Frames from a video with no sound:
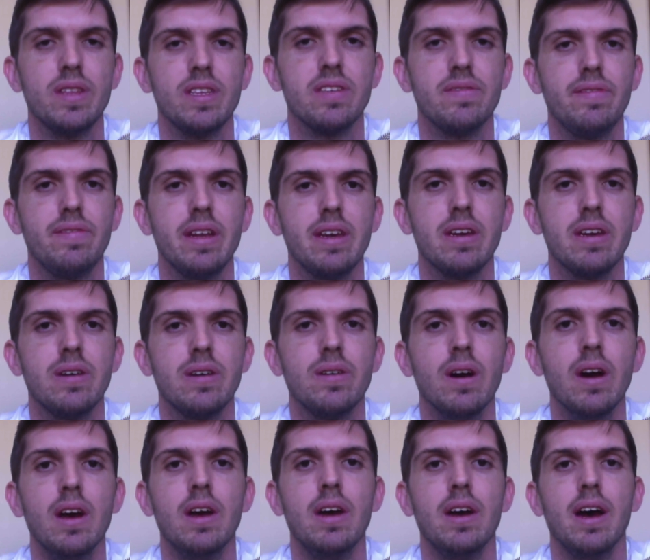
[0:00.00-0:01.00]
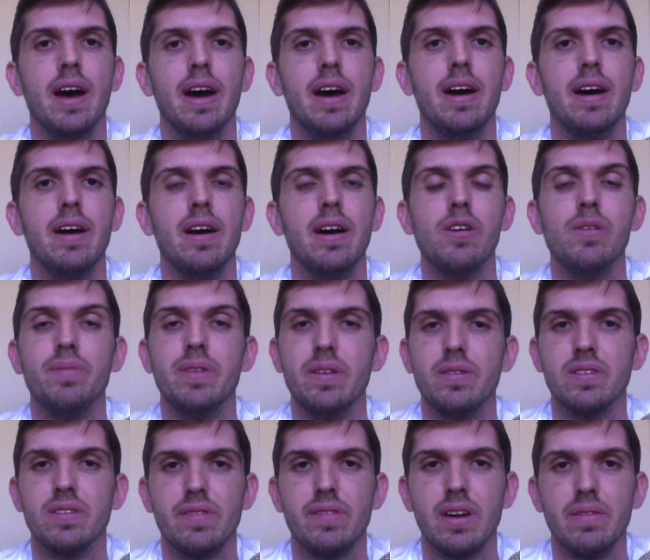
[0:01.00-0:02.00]
this video. Hope that it
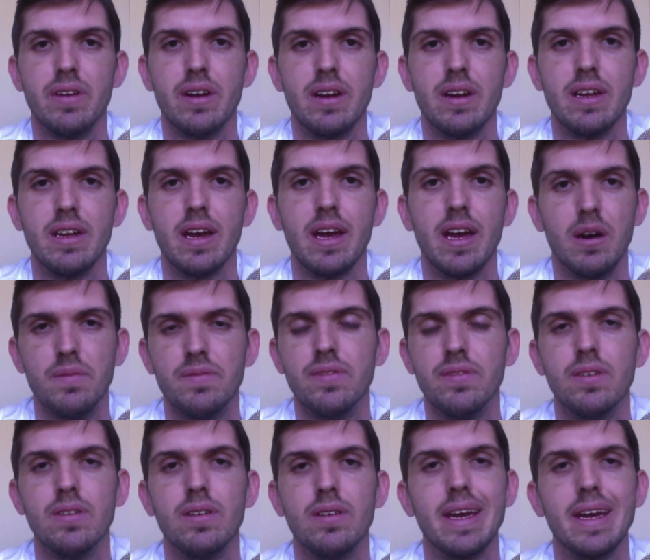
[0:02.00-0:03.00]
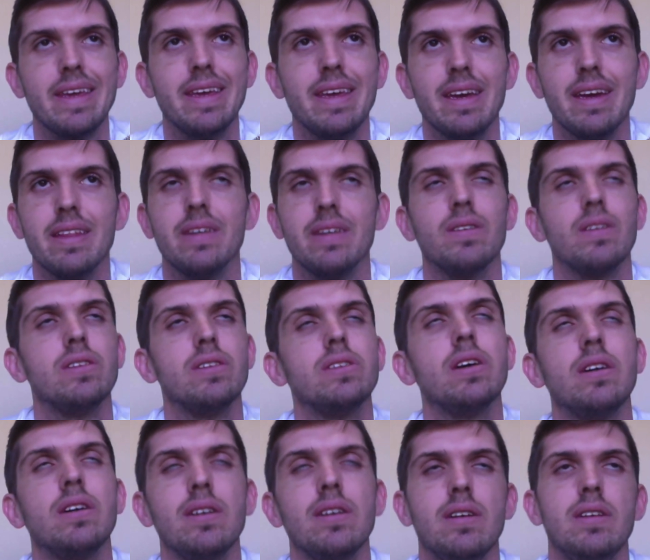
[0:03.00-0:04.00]
was very helpful. Again, there are a
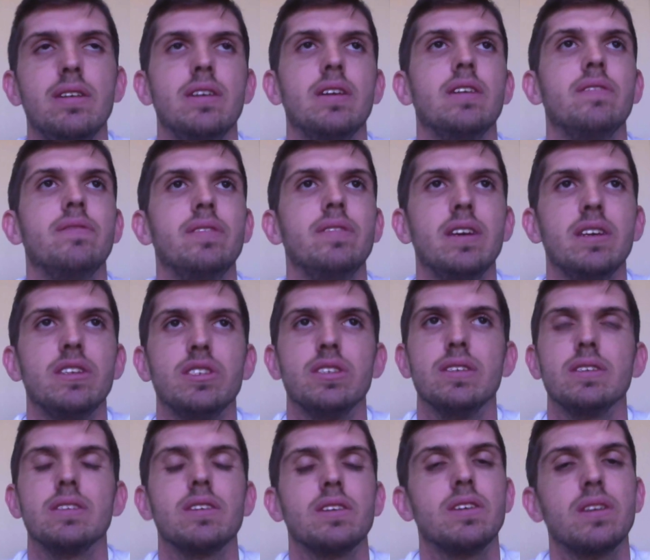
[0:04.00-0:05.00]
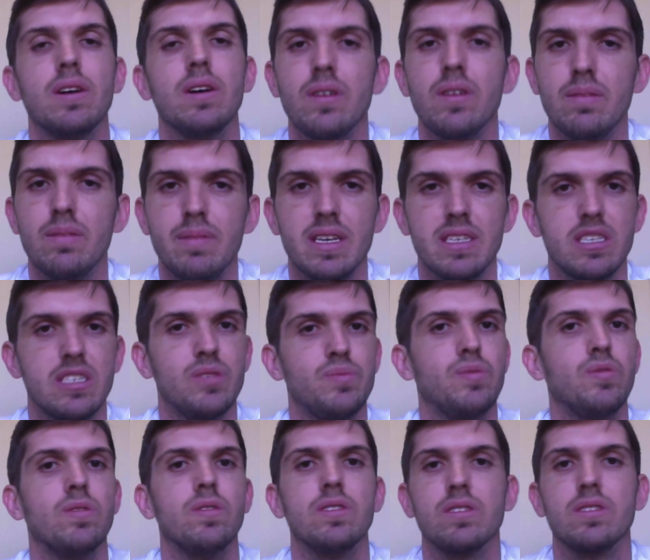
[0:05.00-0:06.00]
ton of niches. Go to the message
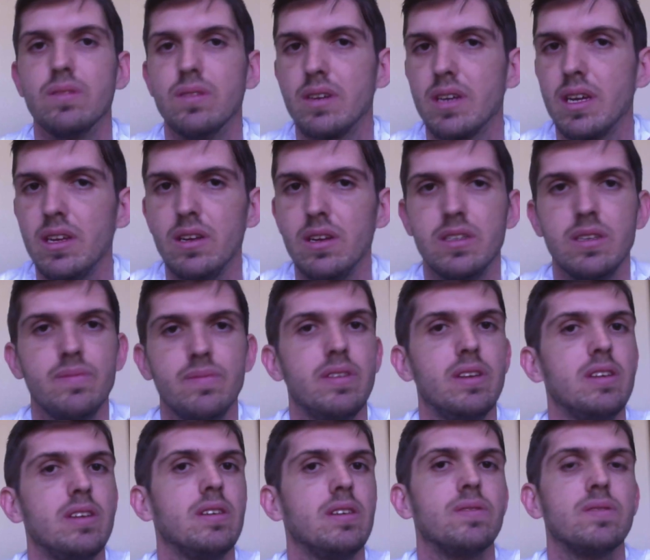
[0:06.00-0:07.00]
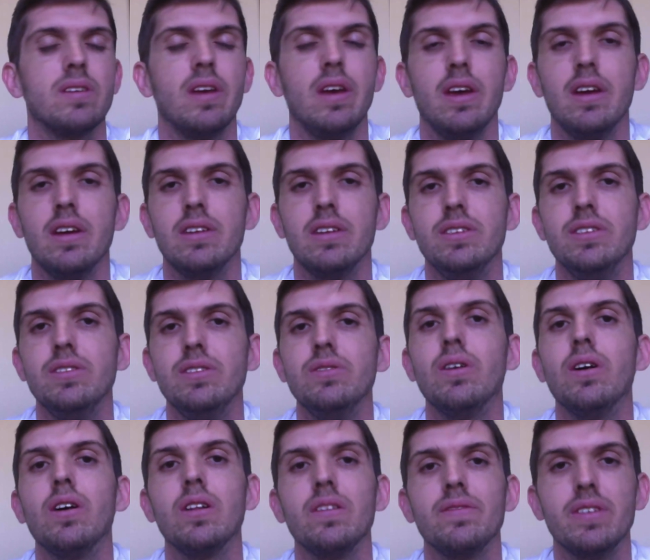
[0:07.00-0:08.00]
boards, look at YouTube videos, do
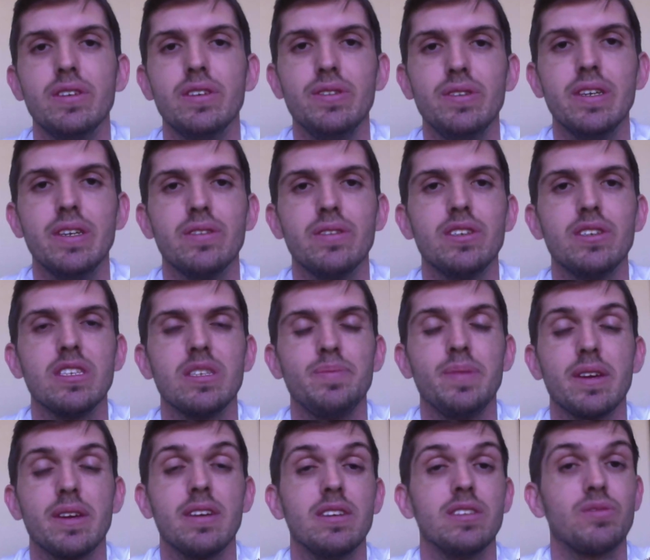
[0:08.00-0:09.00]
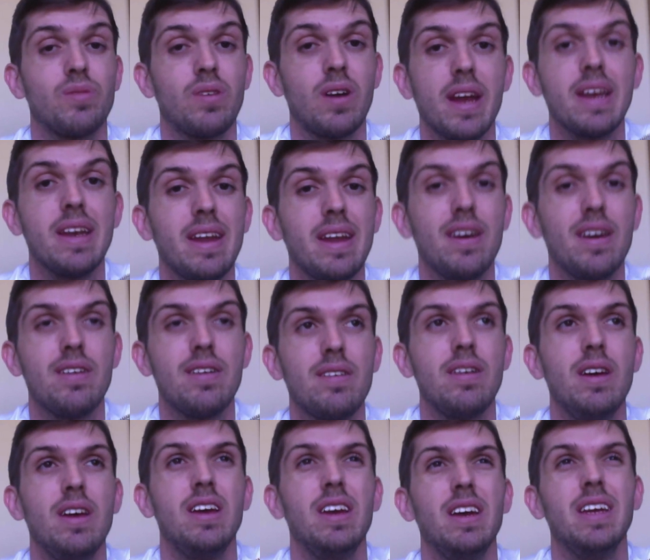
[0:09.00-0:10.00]
all of your due diligence, because right now
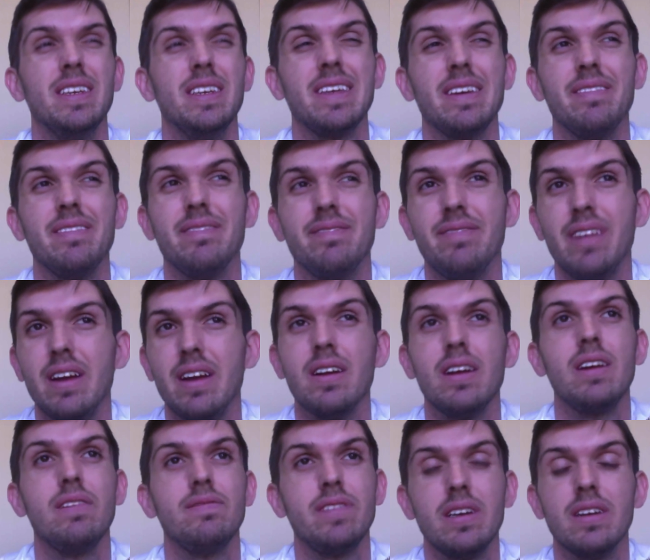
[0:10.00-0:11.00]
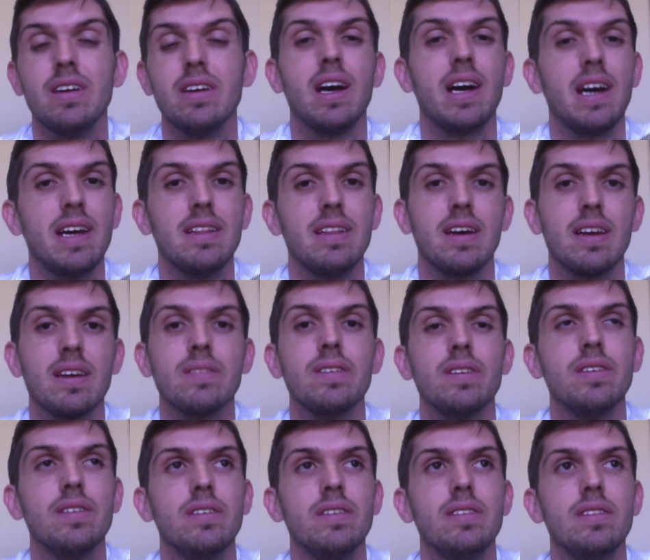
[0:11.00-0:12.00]
it is a very high
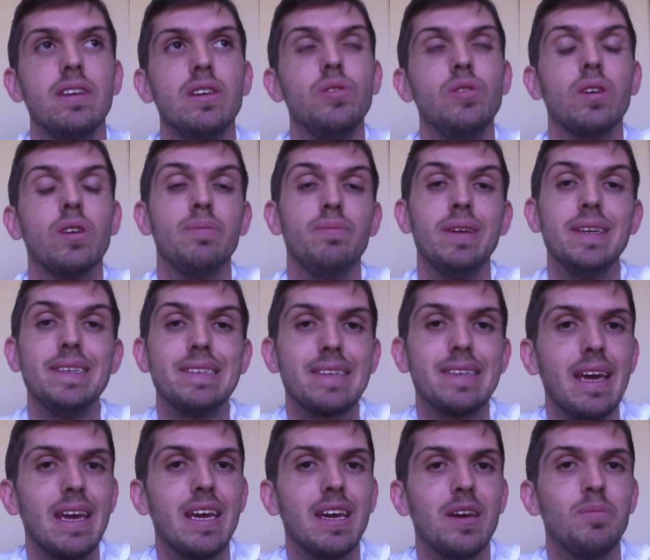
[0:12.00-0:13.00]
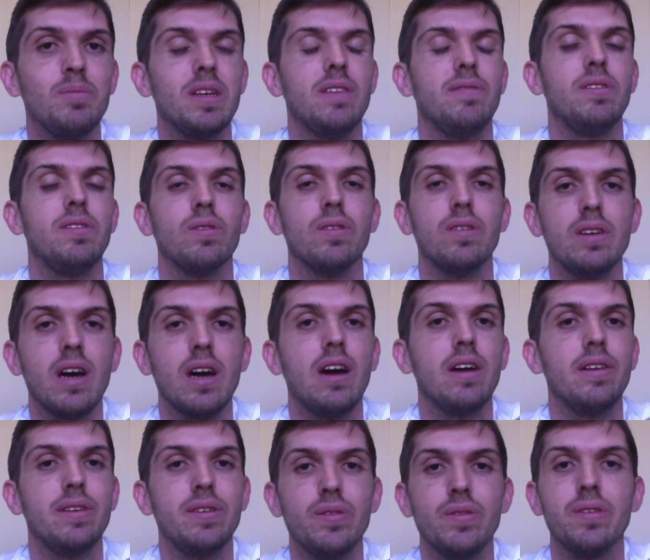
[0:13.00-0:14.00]
likelihood that you can be scammed if you are
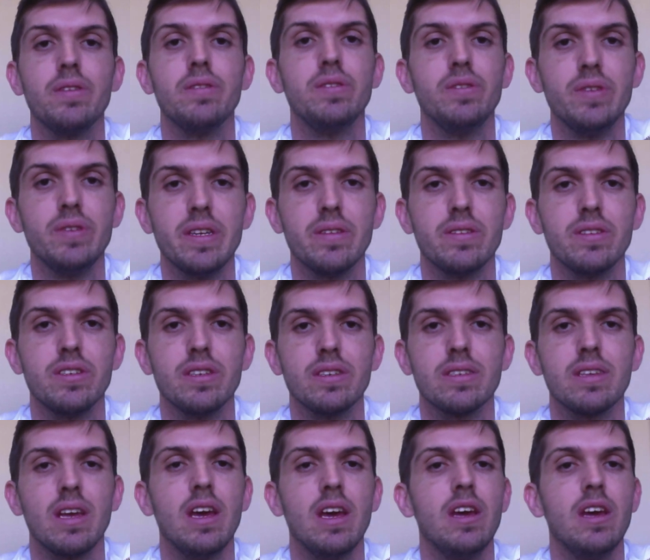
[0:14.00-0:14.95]
not doing your due diligence.